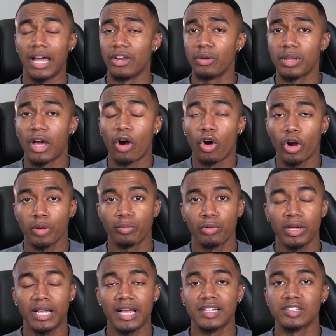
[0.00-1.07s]
I know that
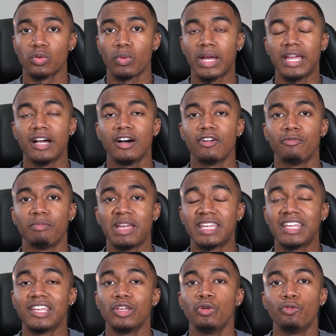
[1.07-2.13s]
heartbreak has a way of
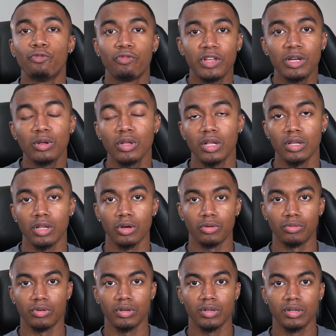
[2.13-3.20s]
making you feel
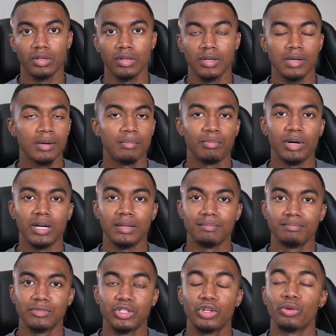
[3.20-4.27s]
alone,
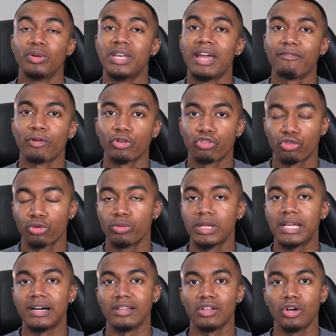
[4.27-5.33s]
but you're never
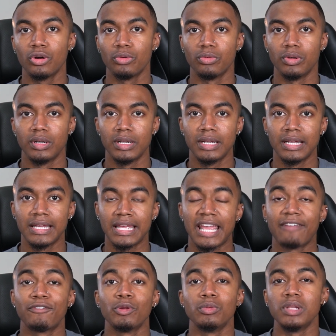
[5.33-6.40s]
truly alone
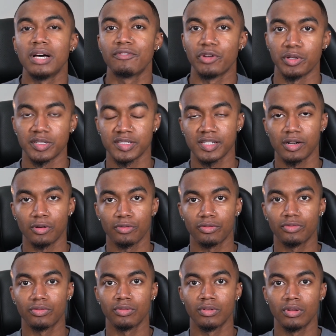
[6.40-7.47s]
if you love yourself.
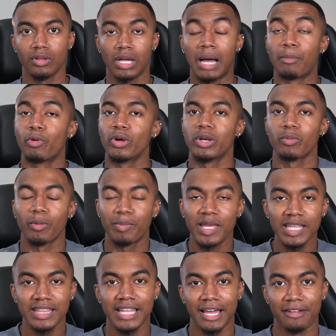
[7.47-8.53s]
I'm going to
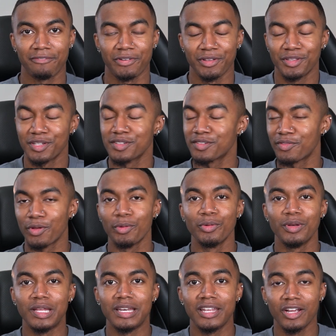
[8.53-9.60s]
repeat that for those of you who
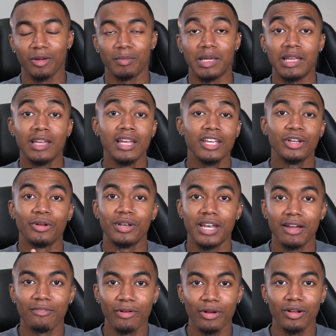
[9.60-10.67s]
didn't hear me. You're
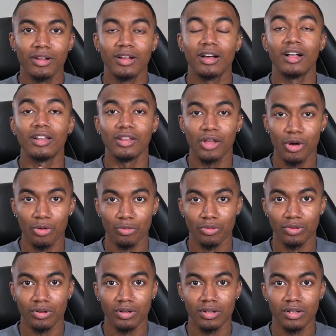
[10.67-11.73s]
never
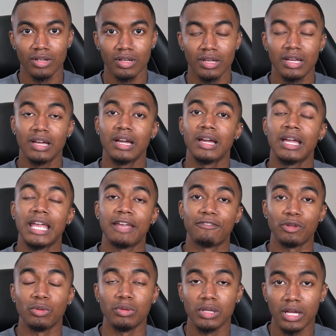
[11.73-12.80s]
alone if
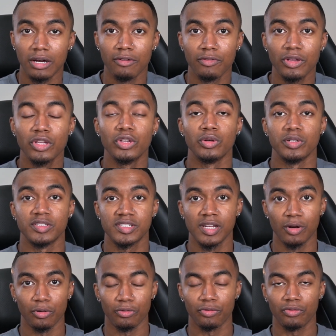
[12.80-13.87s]
you love
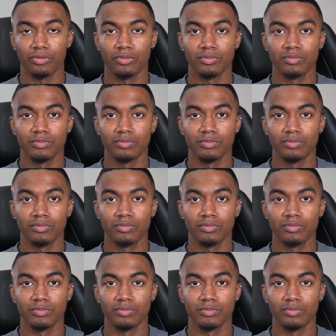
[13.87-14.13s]
yourself.